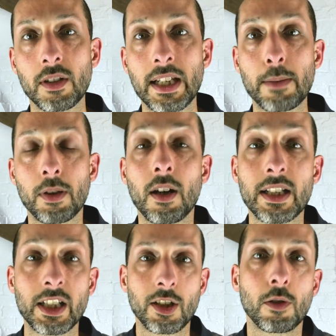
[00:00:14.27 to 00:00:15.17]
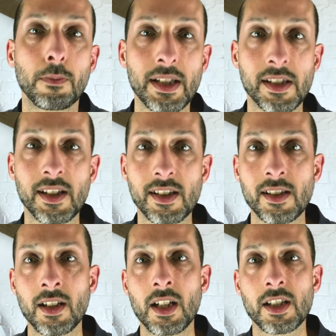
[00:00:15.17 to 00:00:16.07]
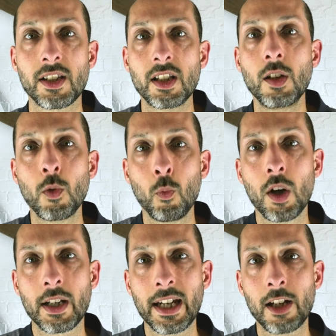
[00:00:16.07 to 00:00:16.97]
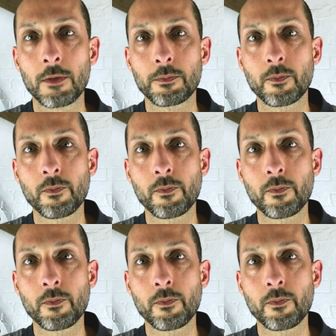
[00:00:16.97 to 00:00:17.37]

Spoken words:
in applying to your business so that you can work out